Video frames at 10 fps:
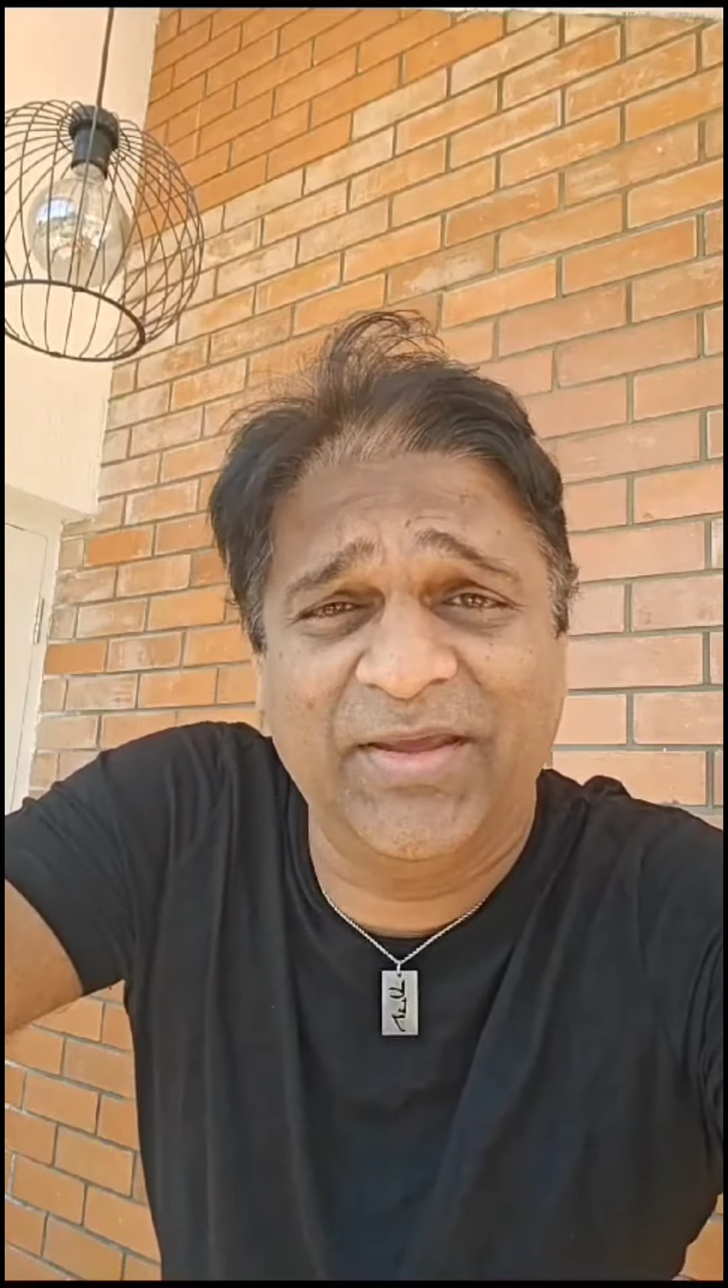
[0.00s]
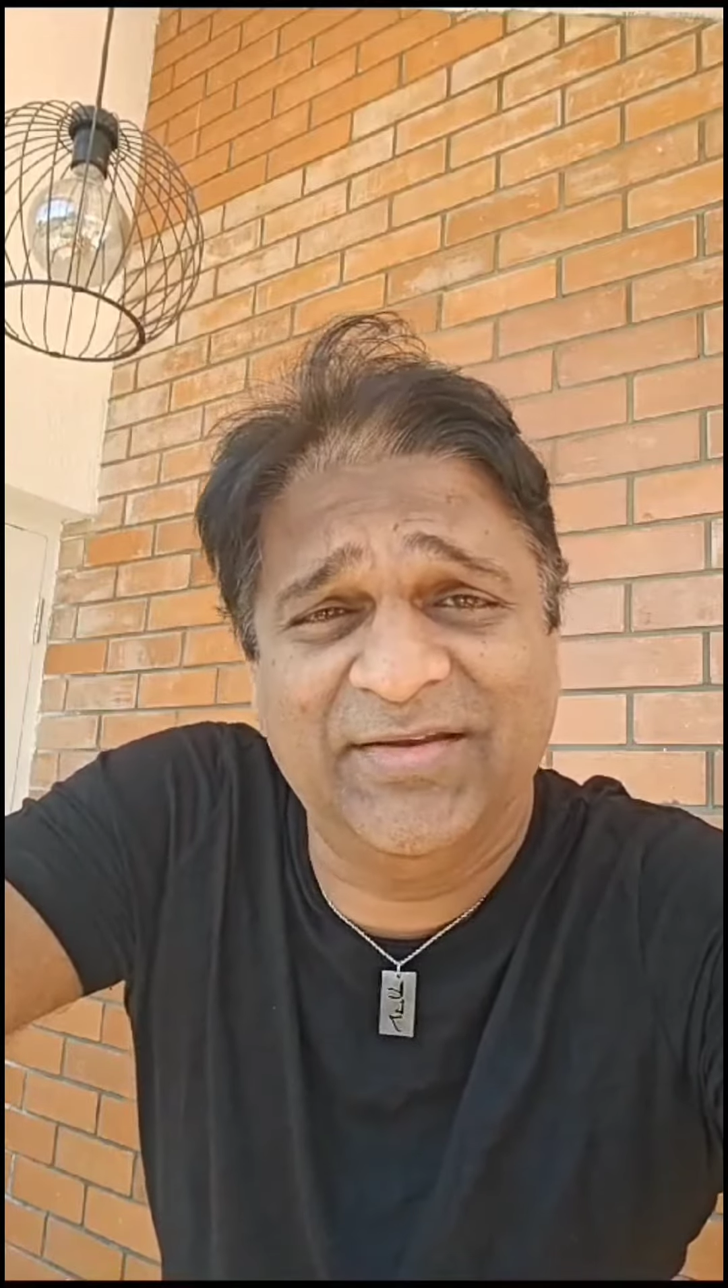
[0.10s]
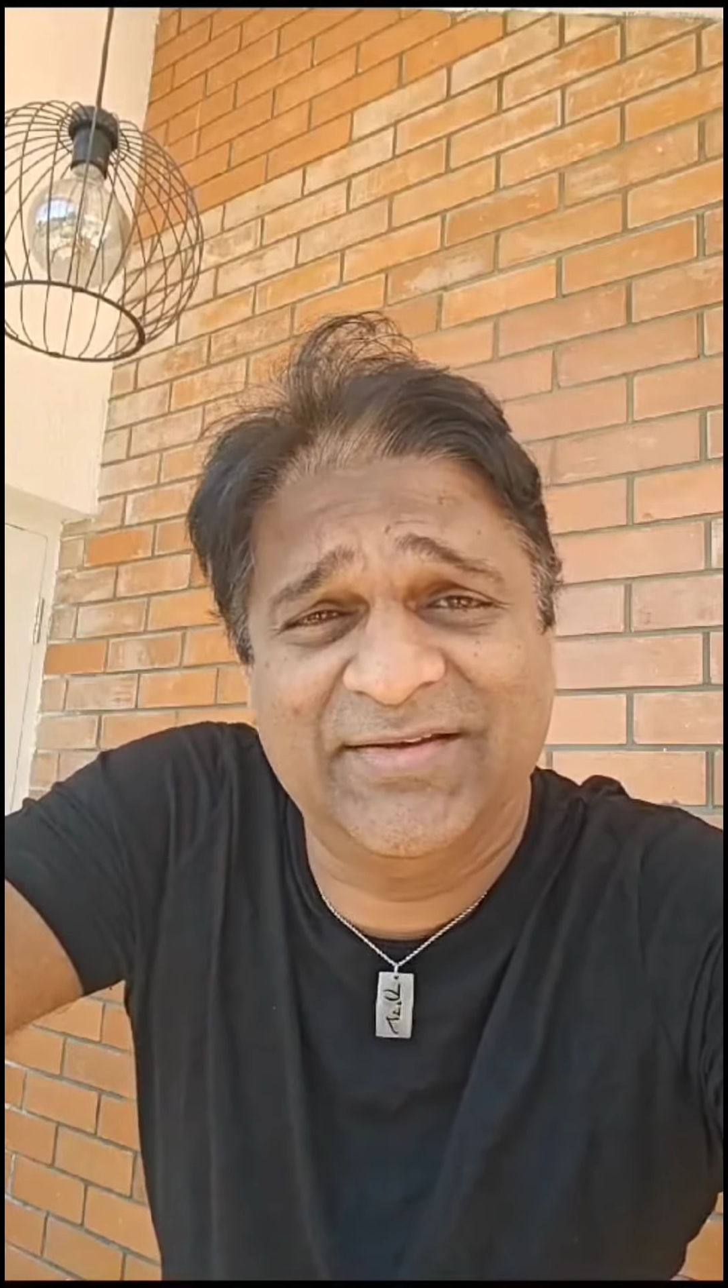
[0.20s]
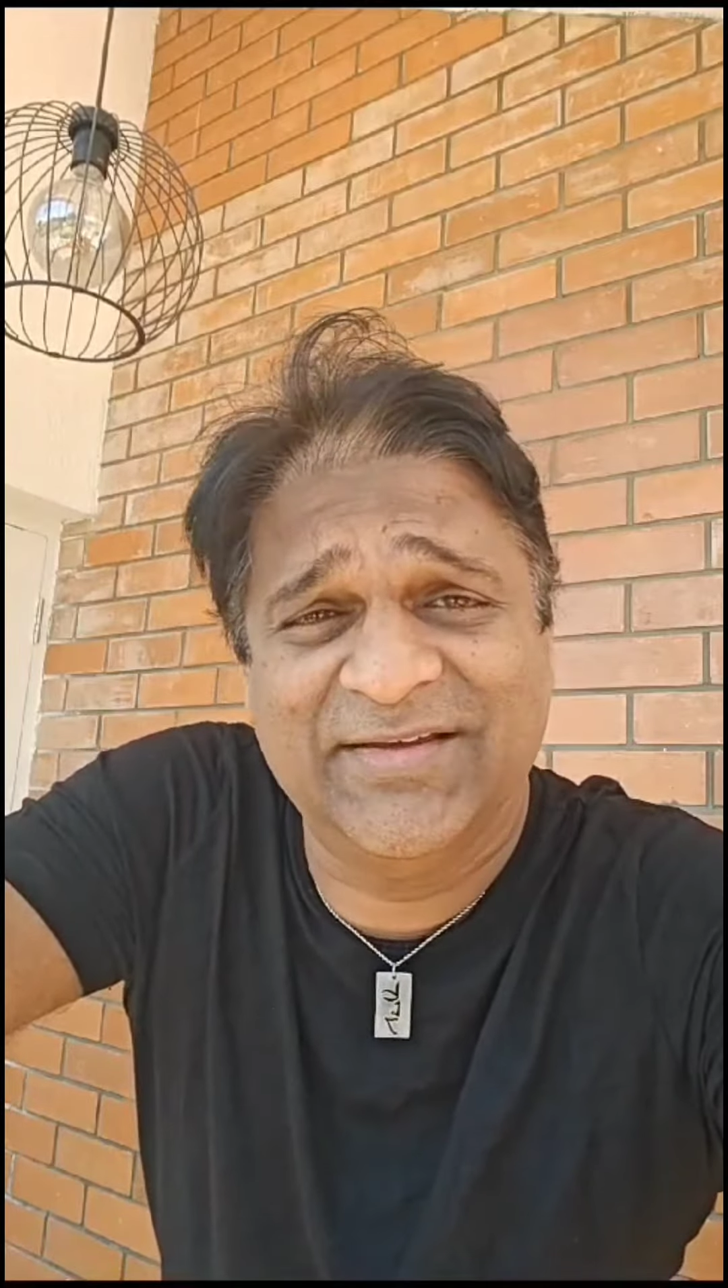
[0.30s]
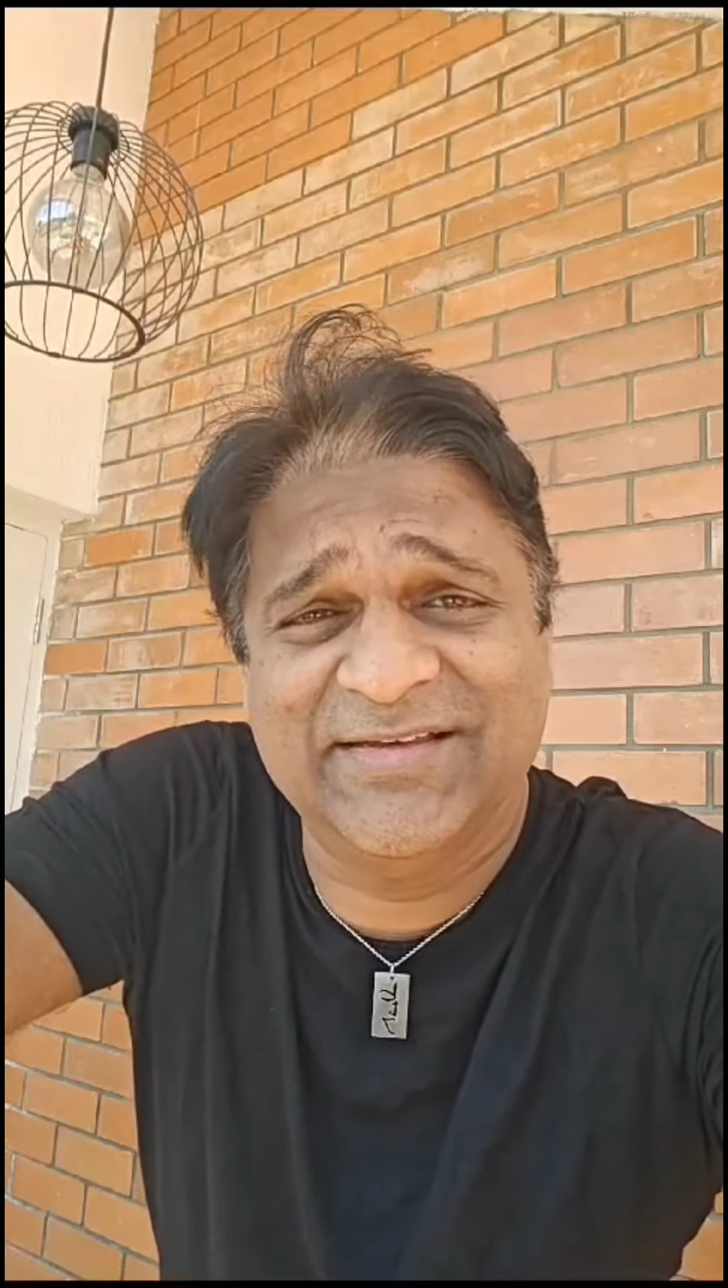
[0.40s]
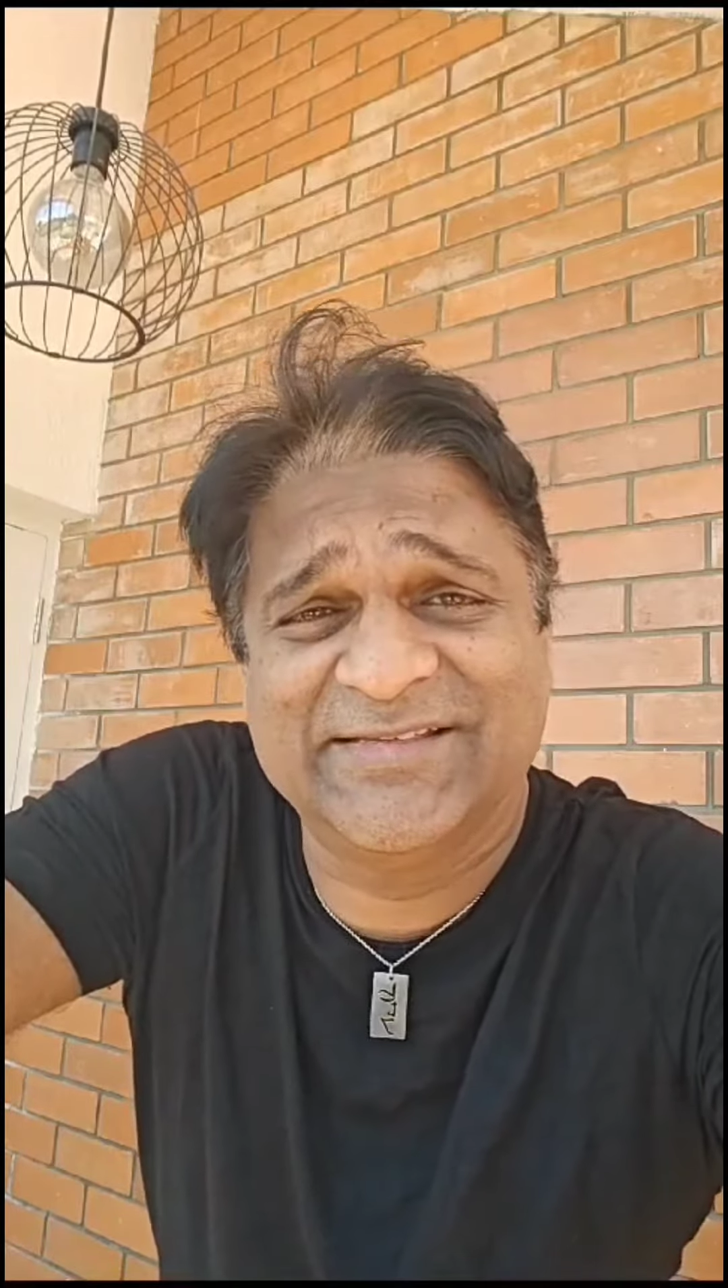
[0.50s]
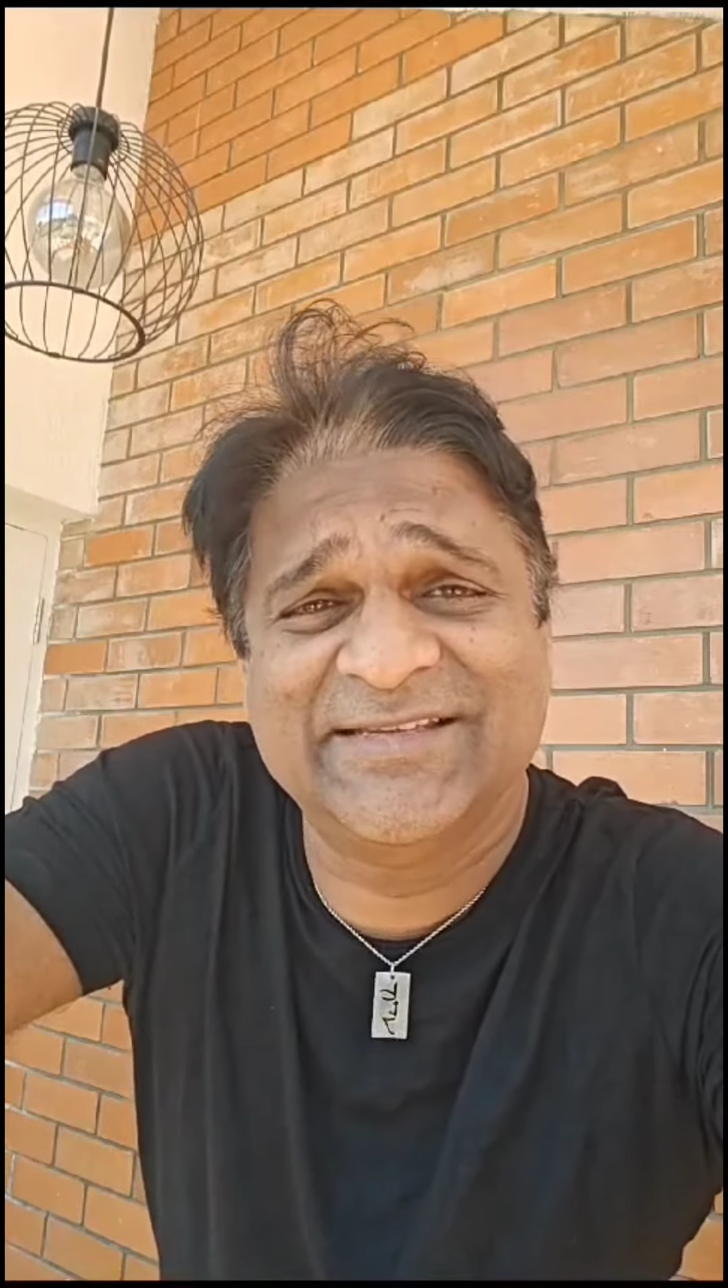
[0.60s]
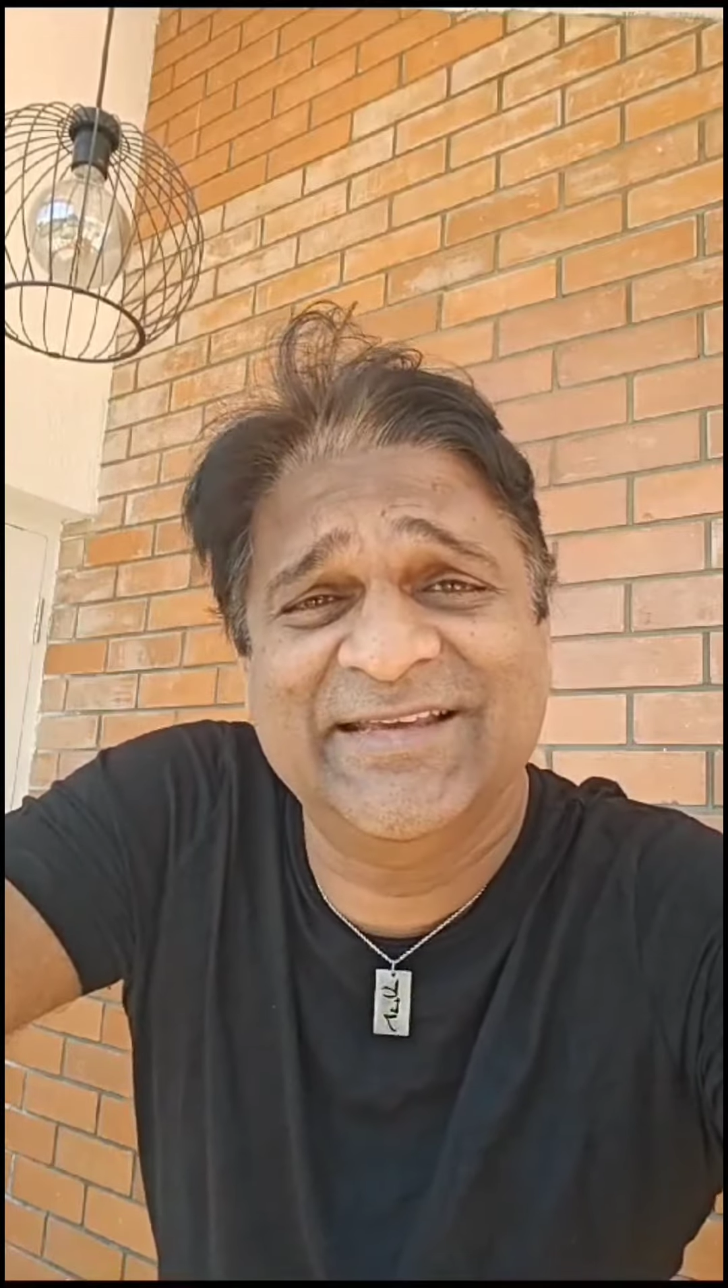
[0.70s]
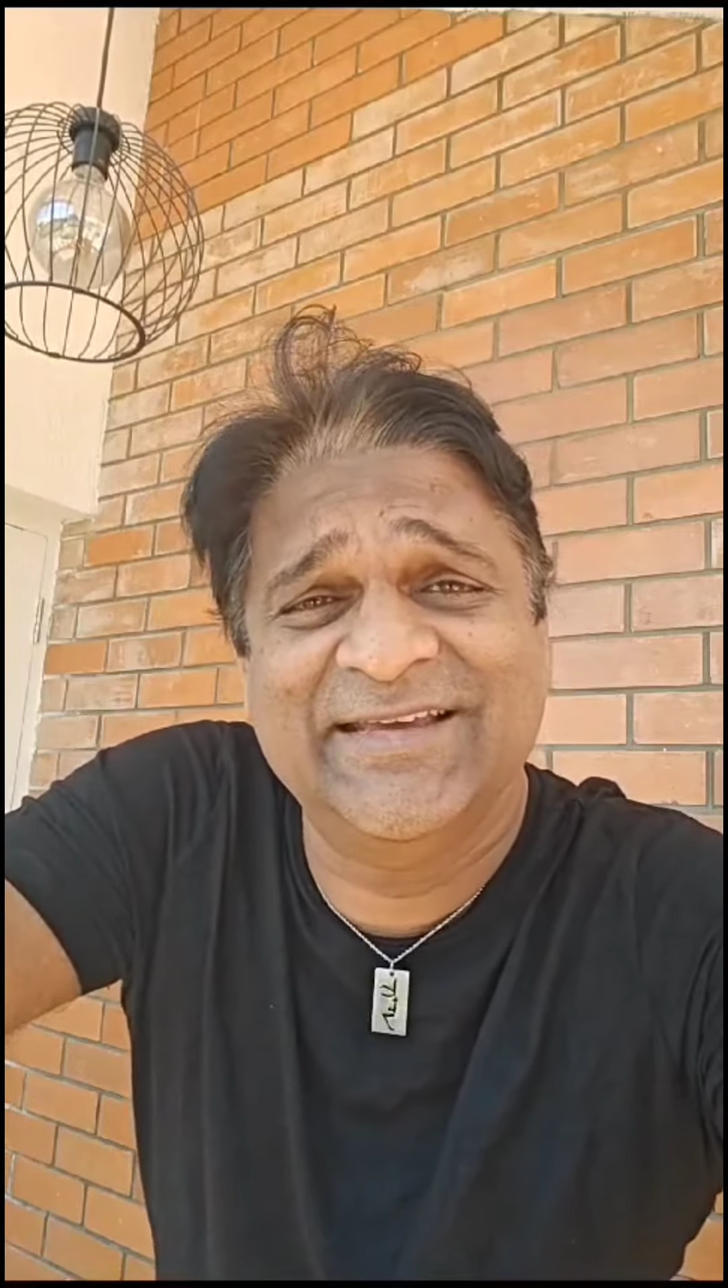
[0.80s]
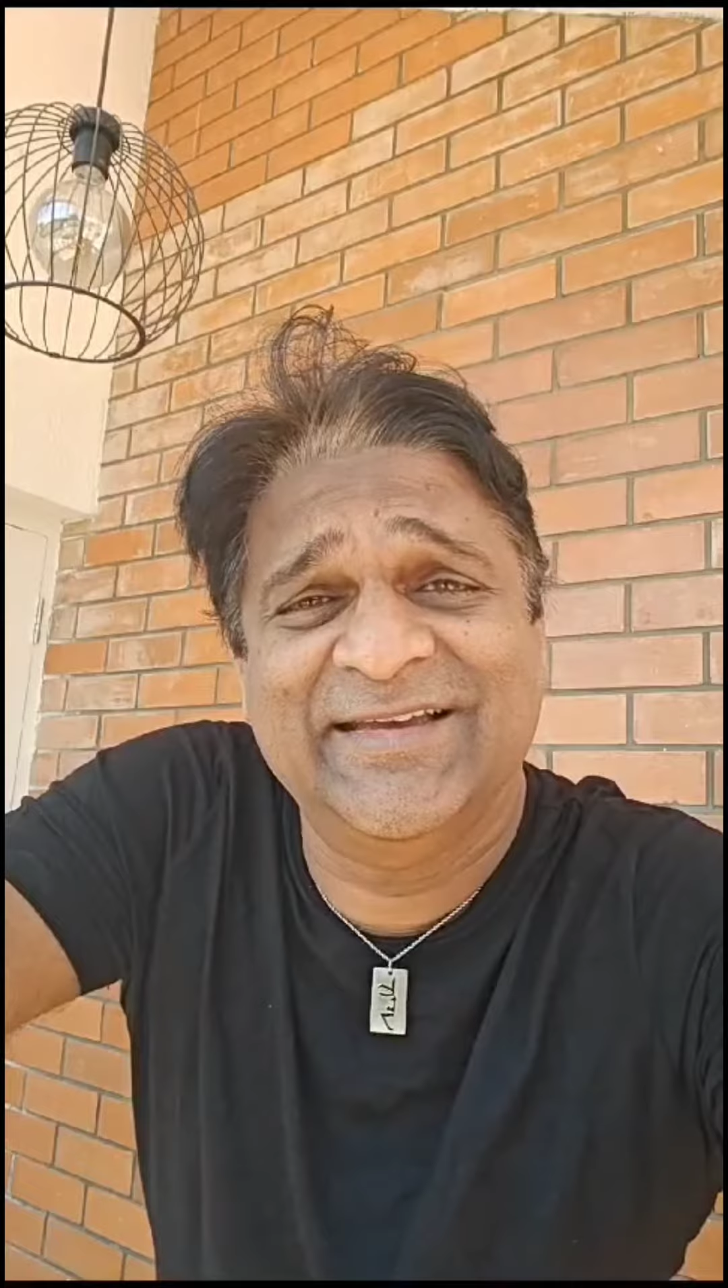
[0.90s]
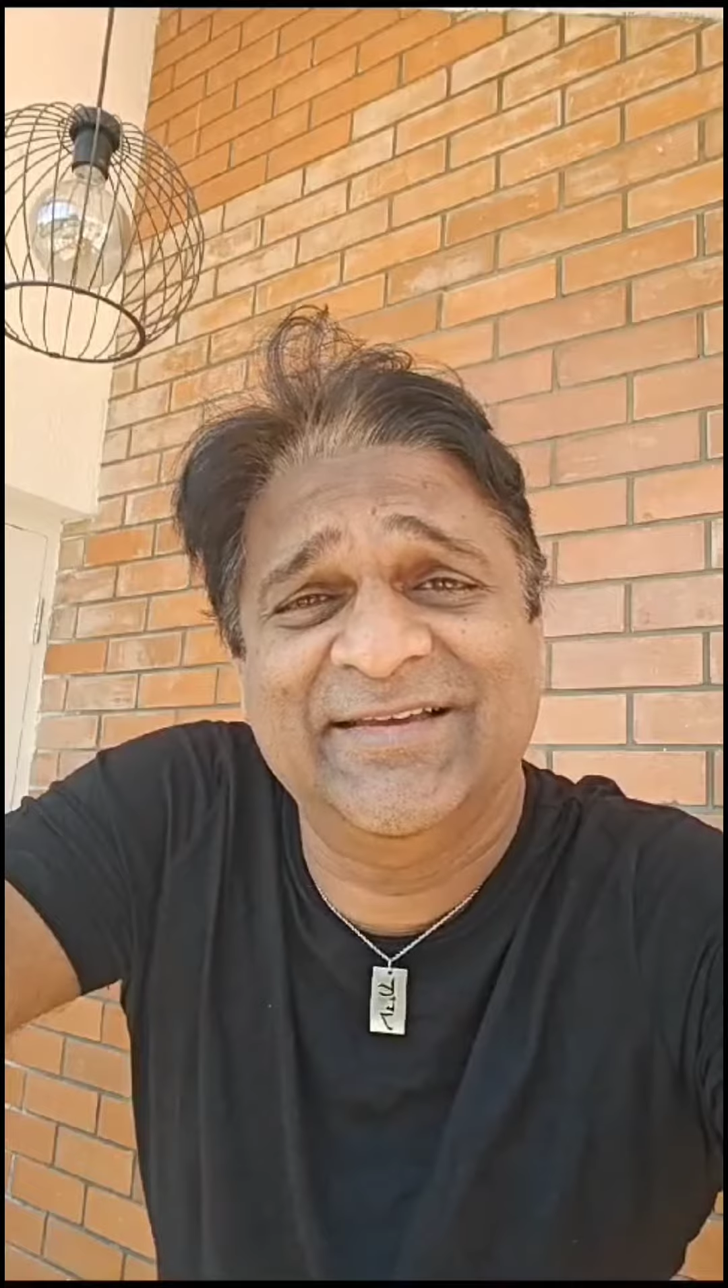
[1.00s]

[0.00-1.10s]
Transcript: painters,